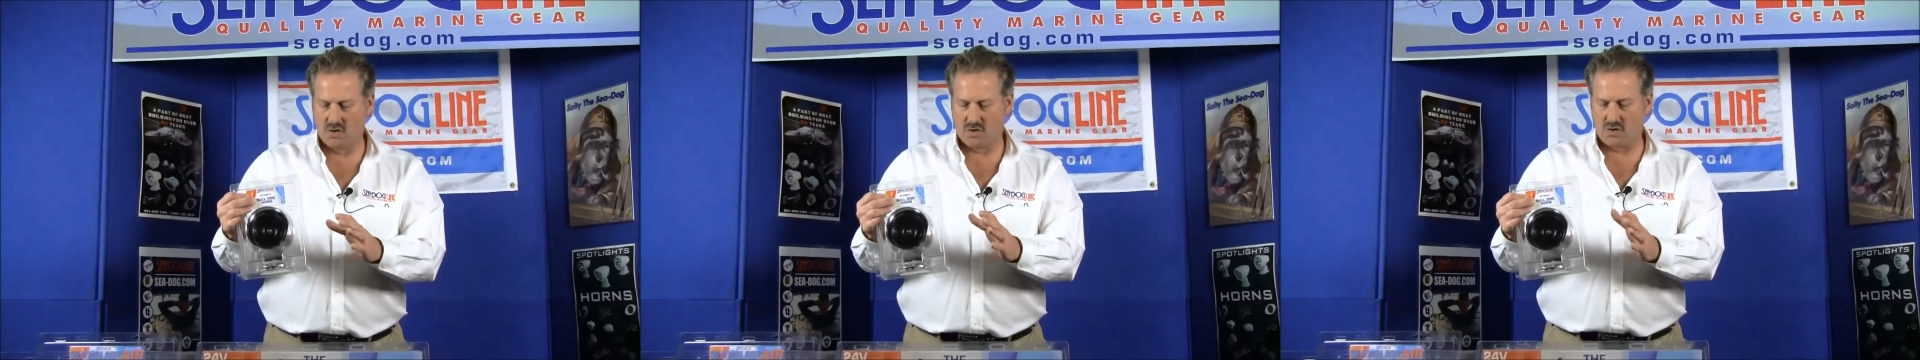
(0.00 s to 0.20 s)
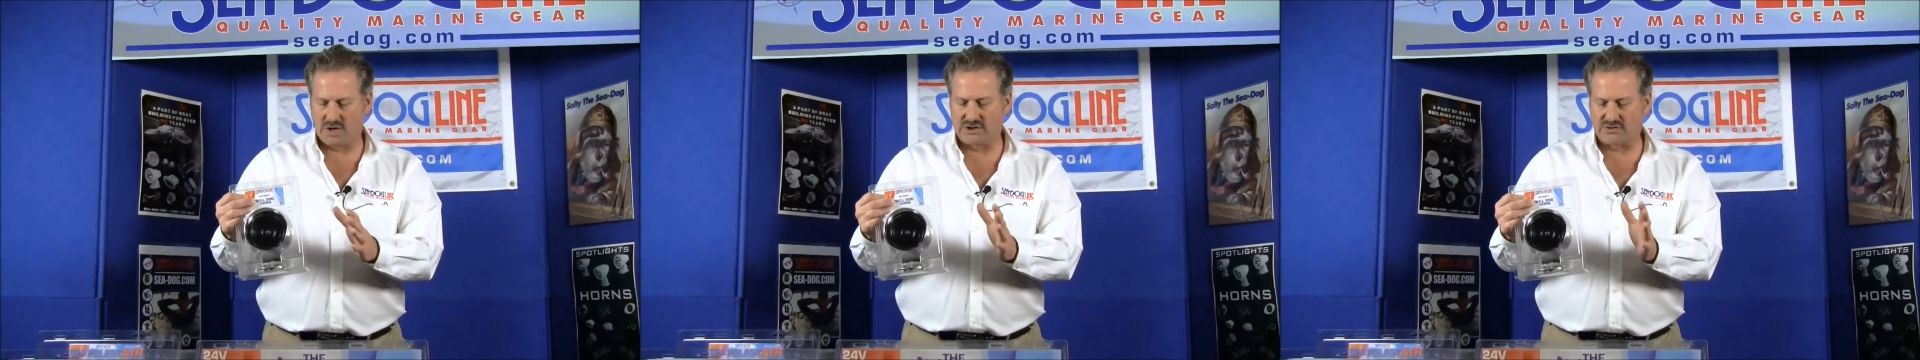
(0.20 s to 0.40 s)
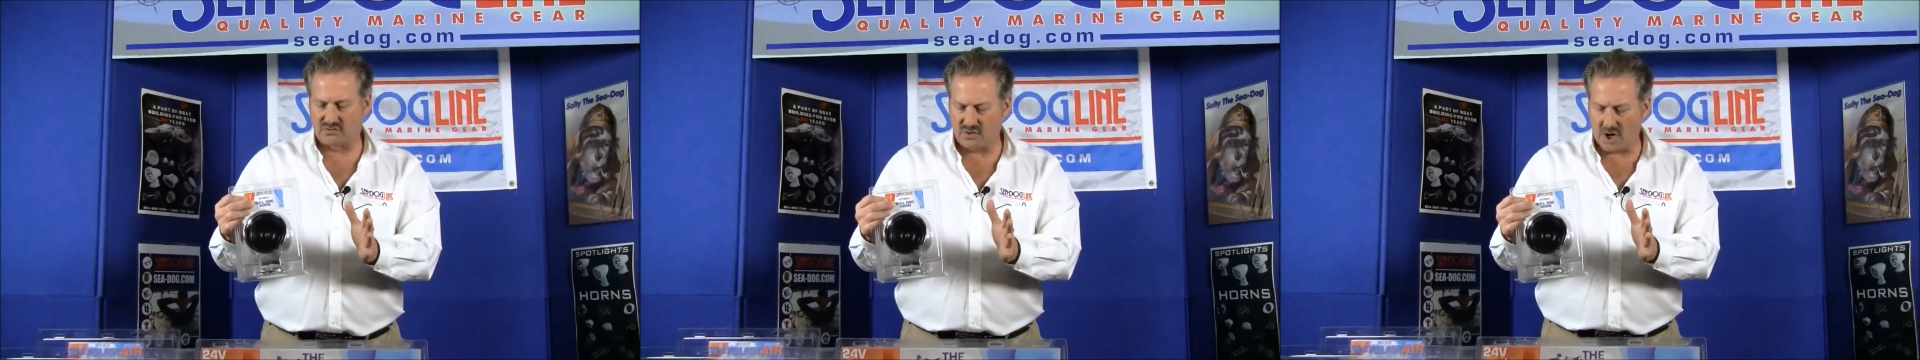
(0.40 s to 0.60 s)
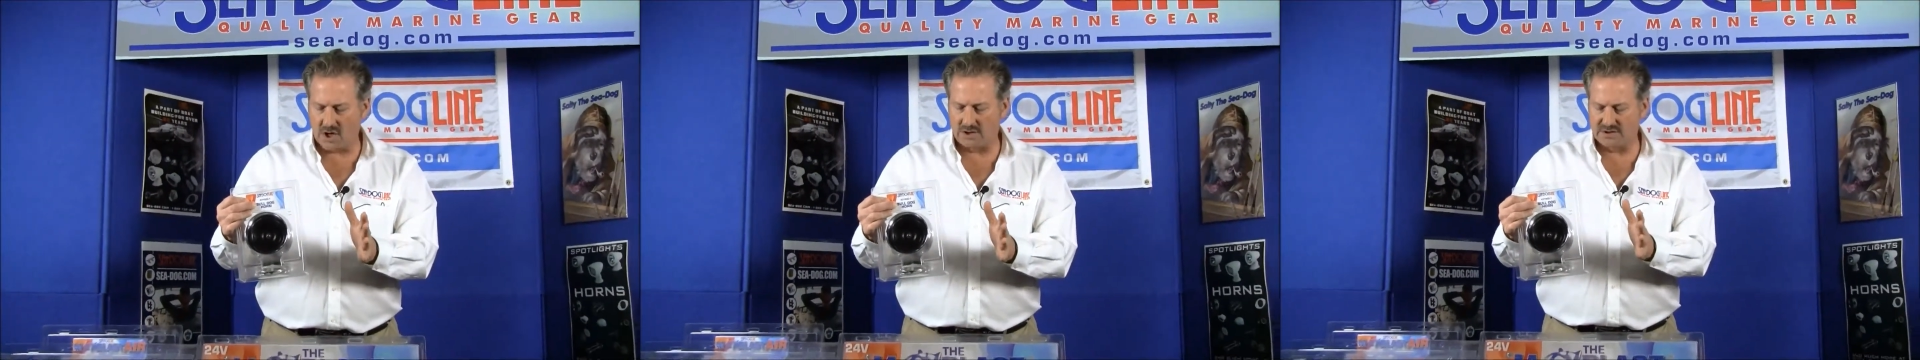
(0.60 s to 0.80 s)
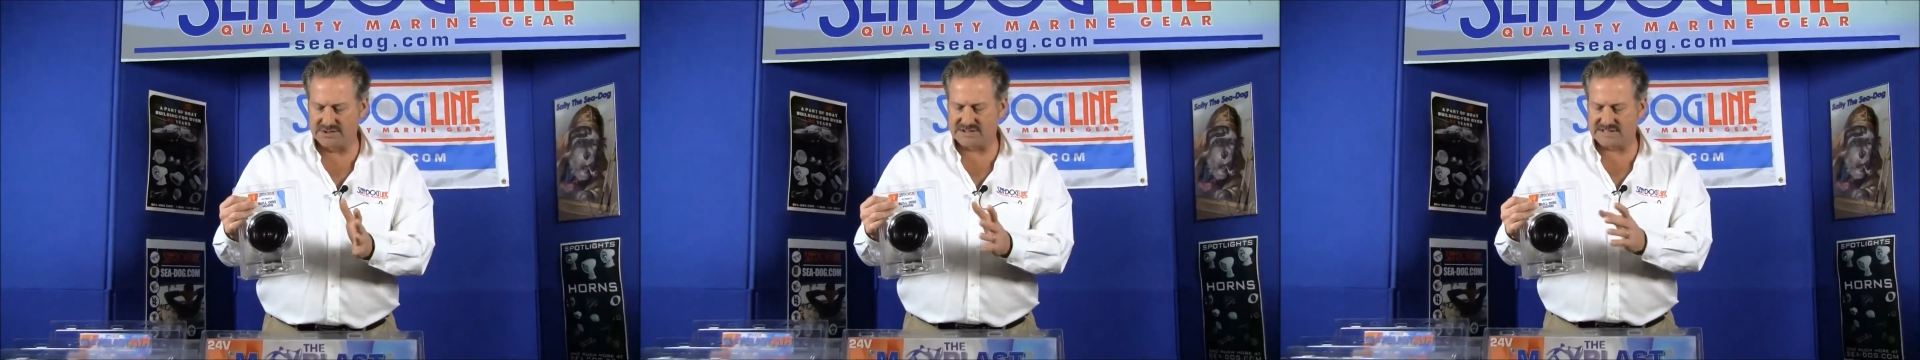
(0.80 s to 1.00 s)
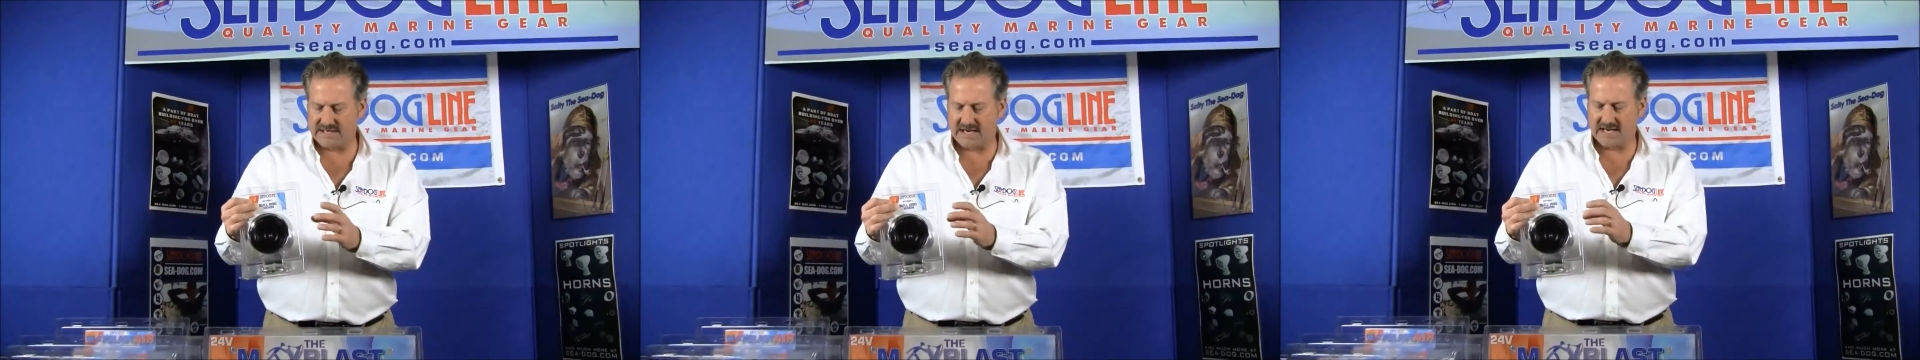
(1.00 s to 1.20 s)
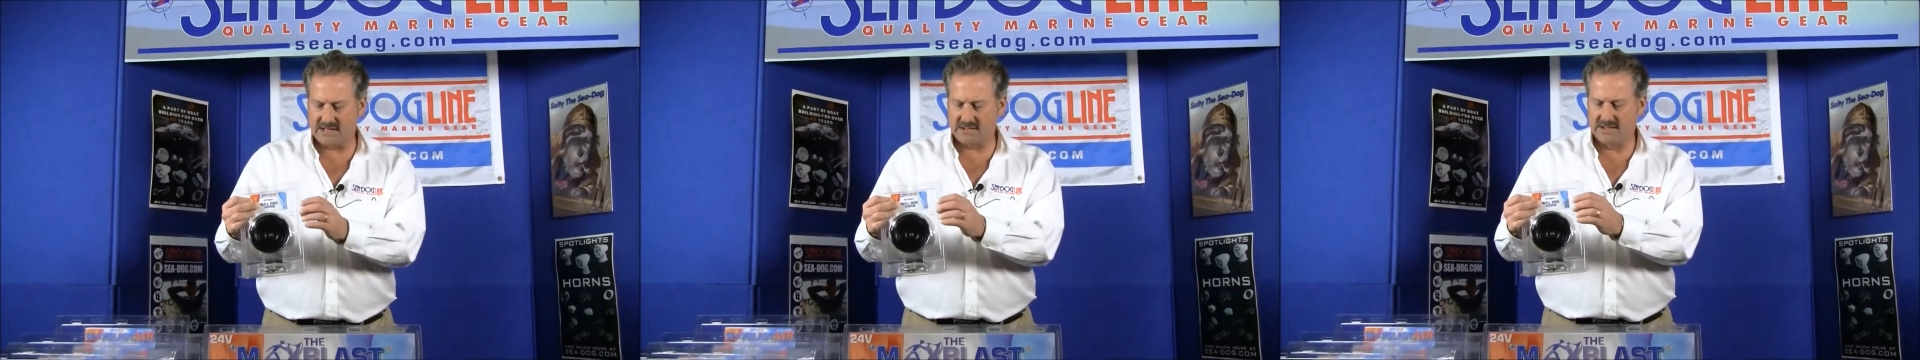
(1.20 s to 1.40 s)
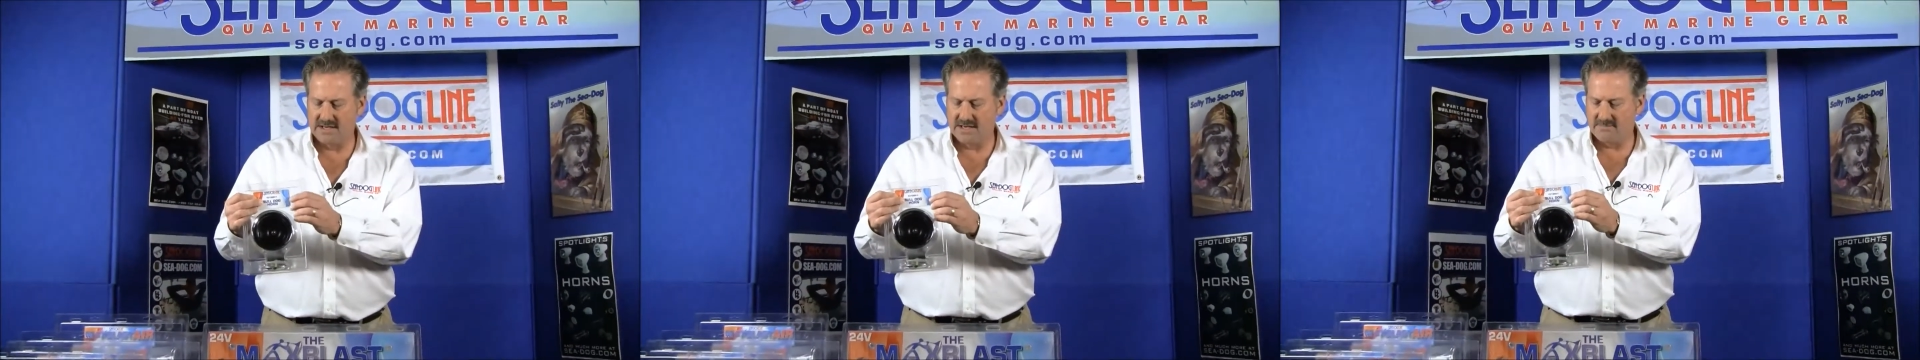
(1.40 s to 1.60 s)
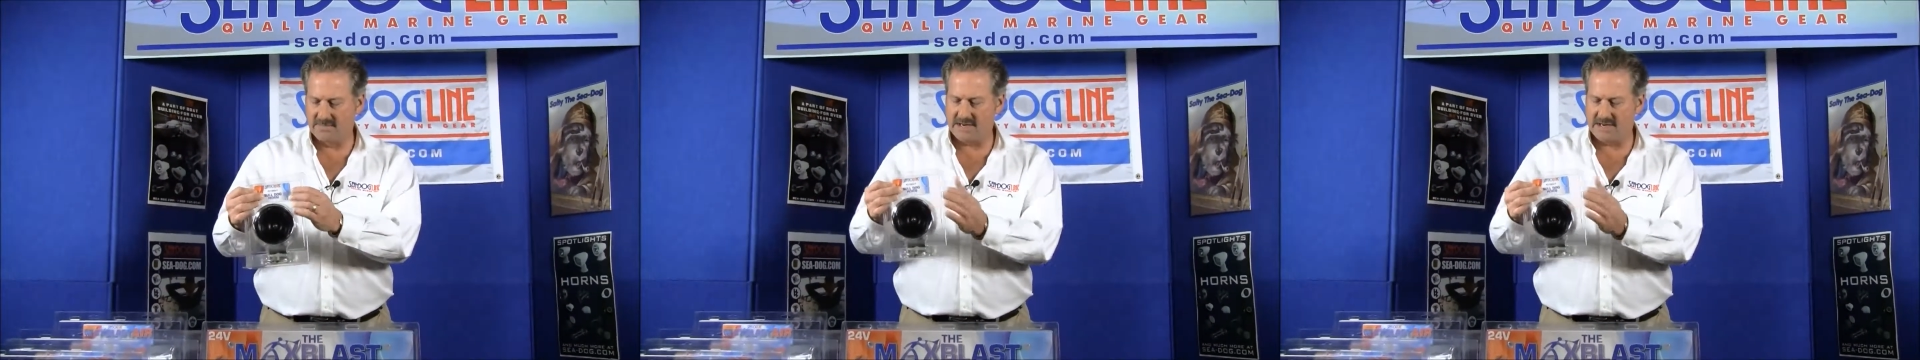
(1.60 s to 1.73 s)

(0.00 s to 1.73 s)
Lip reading: or a trawler style.